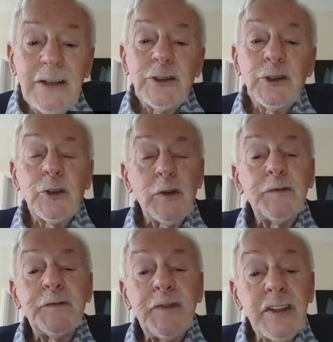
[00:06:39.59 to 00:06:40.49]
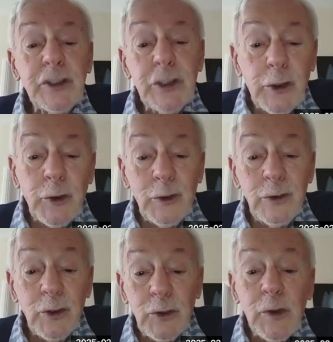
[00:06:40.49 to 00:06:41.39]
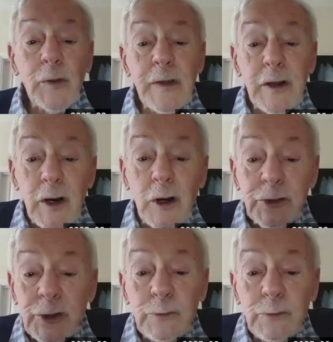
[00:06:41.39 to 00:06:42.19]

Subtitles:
So the physical, although there are